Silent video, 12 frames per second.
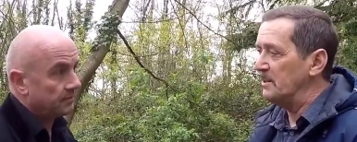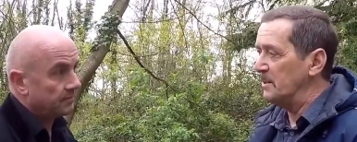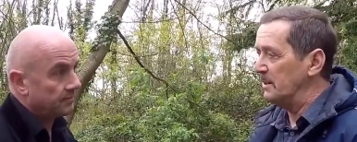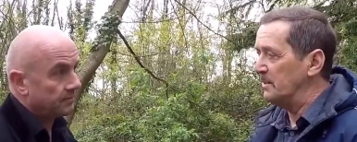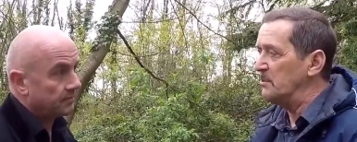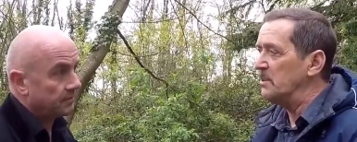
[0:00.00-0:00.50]
Speaker 1: doing
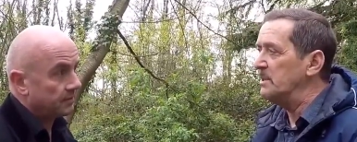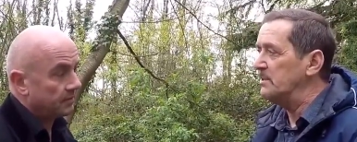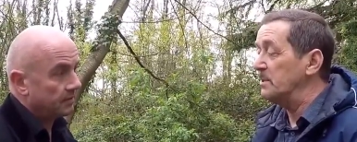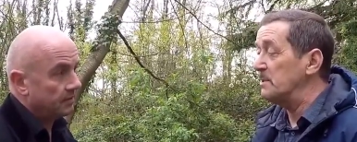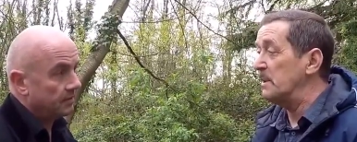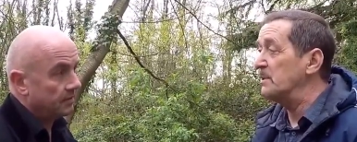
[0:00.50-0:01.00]
some research
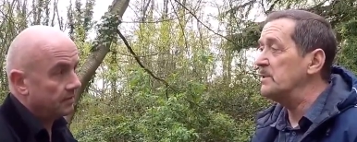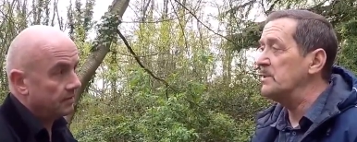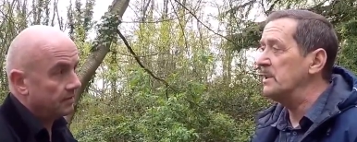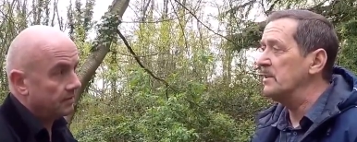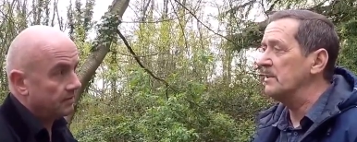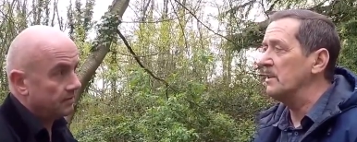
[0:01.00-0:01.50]
about two
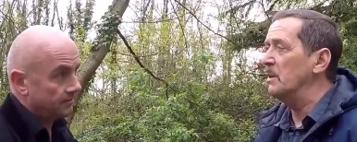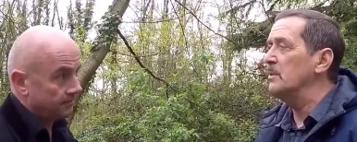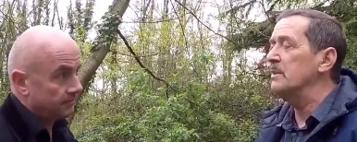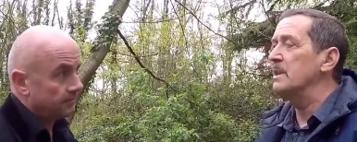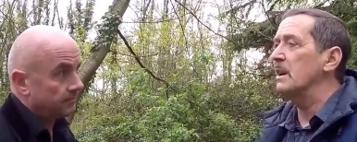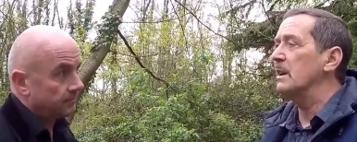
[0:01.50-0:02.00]
years ago, I was in
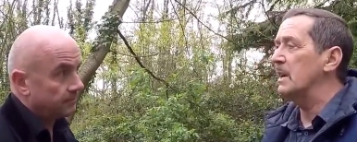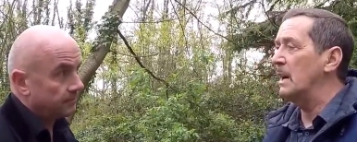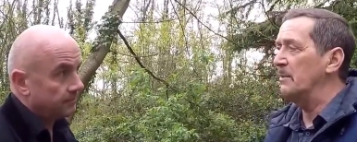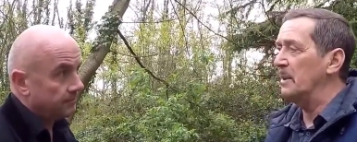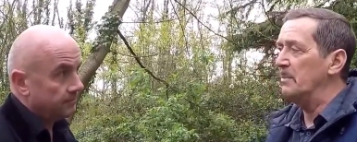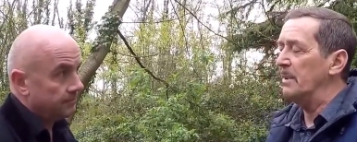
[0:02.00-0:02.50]
the archives
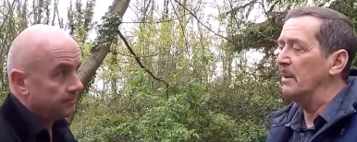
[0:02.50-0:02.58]
up in